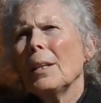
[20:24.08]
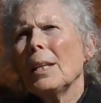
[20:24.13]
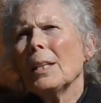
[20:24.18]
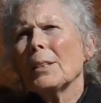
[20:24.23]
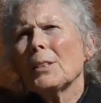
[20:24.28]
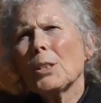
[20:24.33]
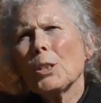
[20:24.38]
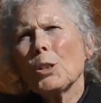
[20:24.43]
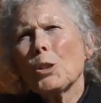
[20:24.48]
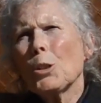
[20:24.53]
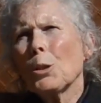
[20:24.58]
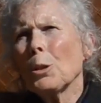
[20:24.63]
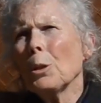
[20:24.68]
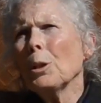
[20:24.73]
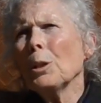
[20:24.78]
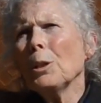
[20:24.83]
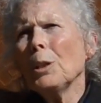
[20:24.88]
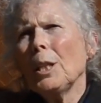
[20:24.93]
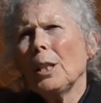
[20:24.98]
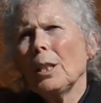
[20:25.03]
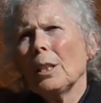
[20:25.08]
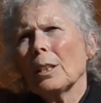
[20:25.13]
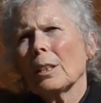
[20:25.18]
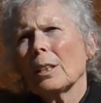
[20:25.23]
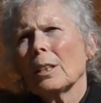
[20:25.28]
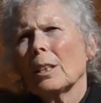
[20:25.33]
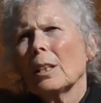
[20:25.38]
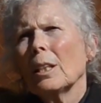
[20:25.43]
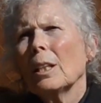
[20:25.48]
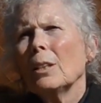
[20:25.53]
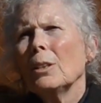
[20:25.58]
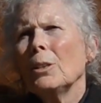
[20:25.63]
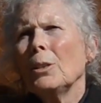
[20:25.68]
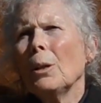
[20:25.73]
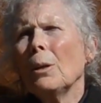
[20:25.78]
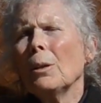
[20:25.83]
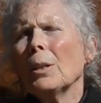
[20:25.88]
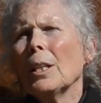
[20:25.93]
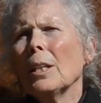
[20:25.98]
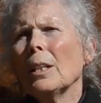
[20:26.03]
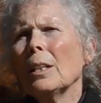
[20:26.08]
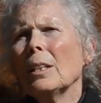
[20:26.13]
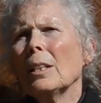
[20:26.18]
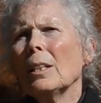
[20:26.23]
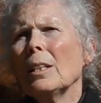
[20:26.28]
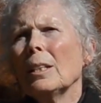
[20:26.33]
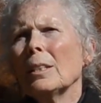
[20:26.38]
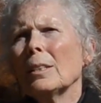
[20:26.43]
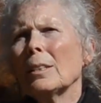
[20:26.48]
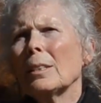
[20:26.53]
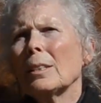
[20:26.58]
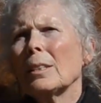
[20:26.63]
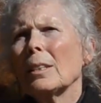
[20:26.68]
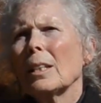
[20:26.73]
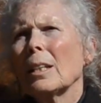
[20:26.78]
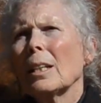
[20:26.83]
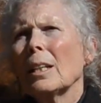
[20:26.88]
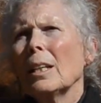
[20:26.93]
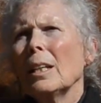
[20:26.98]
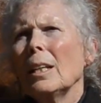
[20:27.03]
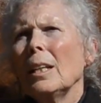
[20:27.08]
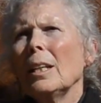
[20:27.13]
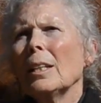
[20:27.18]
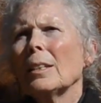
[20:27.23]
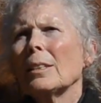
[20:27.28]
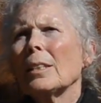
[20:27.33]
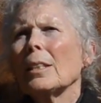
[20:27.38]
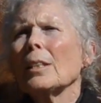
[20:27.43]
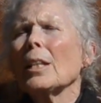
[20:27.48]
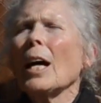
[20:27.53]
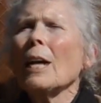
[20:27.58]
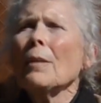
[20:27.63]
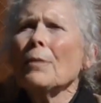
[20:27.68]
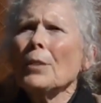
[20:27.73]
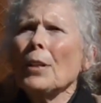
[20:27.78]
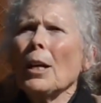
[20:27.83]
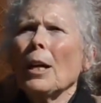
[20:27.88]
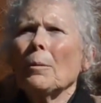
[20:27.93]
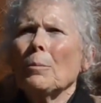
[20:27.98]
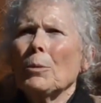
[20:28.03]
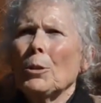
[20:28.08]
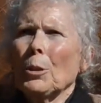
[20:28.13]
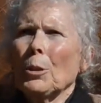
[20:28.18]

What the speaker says: it's a journey. Yoga is a lifetime